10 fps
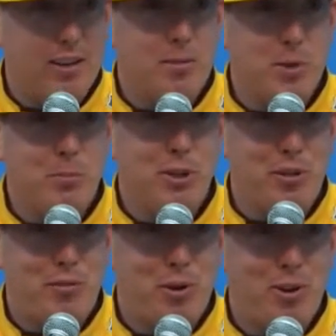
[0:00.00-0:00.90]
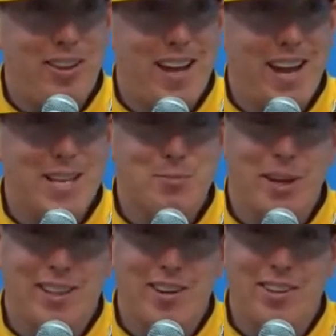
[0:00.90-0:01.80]
I'm looking forward to that
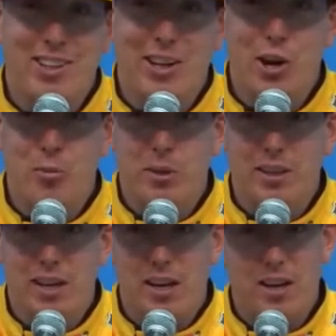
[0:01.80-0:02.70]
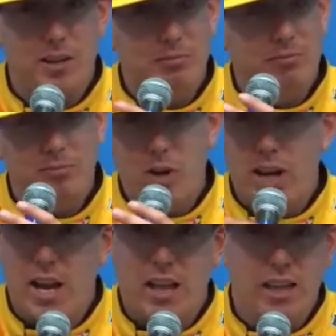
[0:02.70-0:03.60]
aspect of it, you know. But right
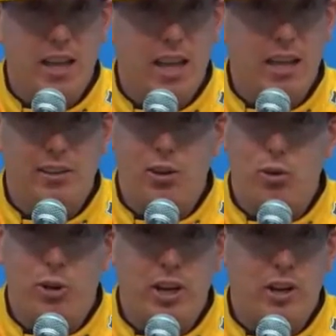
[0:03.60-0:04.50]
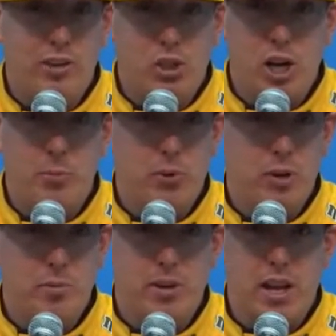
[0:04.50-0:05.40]
out of the gate, going there and trying to put
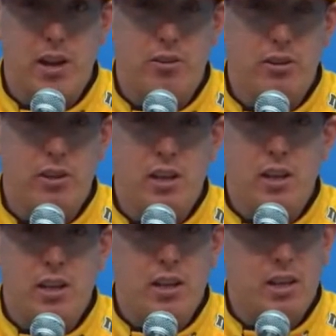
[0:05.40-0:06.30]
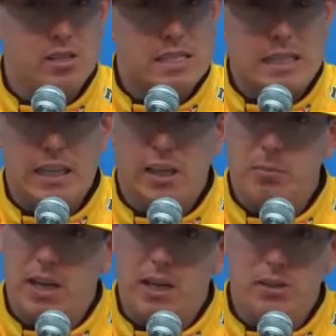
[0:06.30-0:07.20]
rubber down, and it's slick,
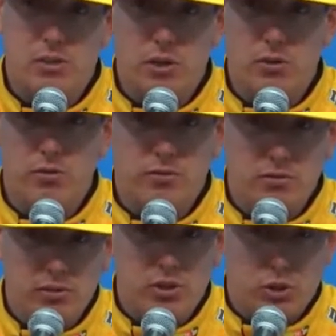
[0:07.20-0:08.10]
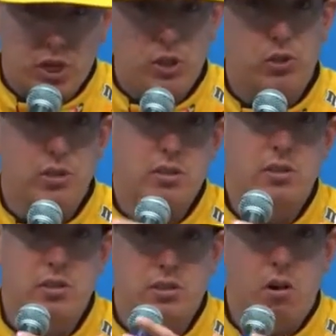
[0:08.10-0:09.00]
man. It's so treacherous
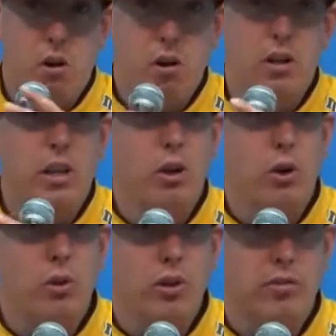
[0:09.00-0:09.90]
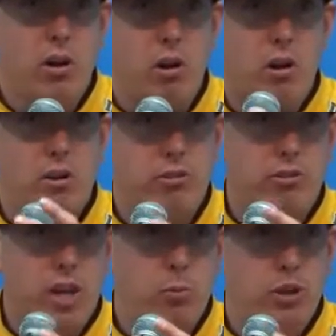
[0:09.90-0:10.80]
and just hard to get a hold of and hard to
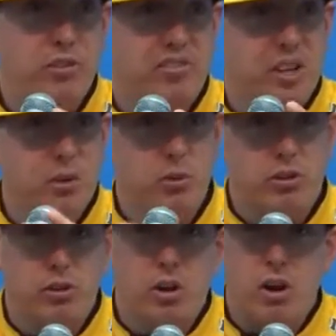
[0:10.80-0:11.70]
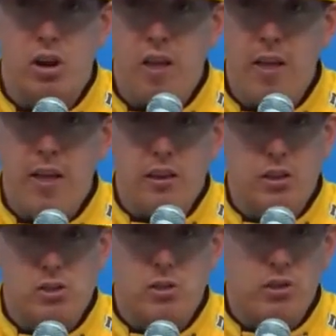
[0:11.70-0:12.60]
understand what you're feeling with your car.
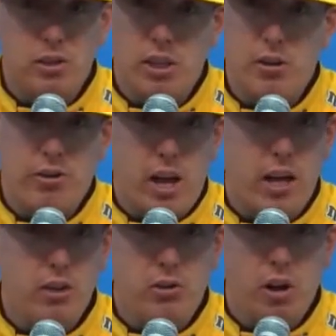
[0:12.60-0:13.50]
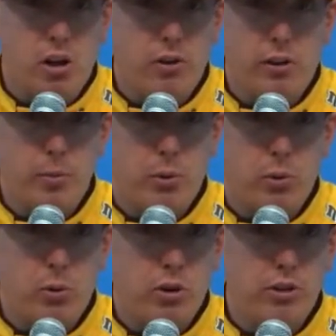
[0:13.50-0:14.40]
Because you can think you're tight and you got all the grip in the
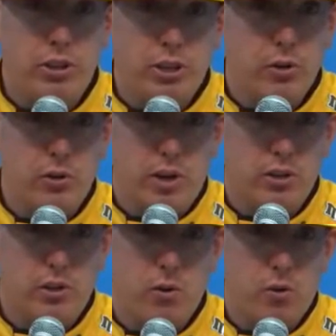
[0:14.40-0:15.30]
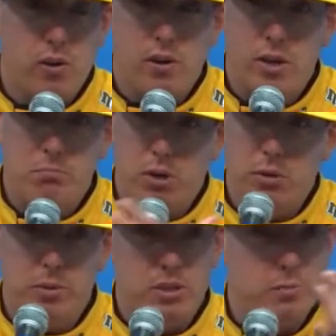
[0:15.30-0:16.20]
world and you're going around the corner and then,
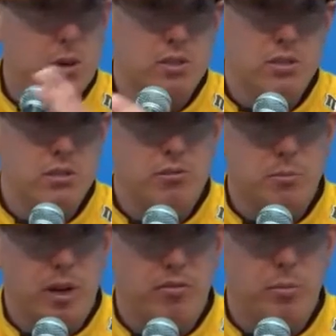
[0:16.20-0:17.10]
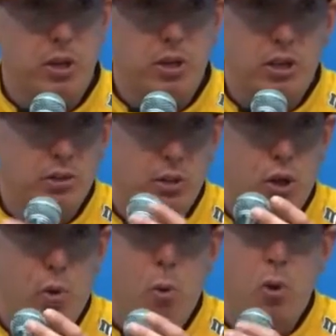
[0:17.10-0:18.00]
boom, it just busts loose from out from under you with
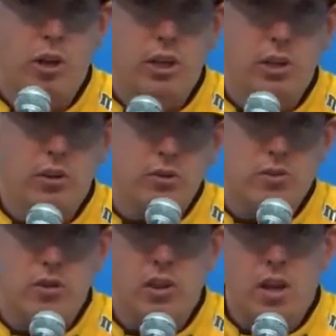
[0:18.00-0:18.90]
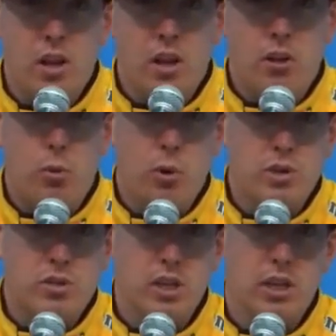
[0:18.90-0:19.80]
no warning. You know, those are the
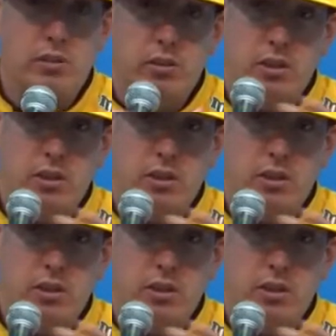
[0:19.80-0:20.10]
worst things.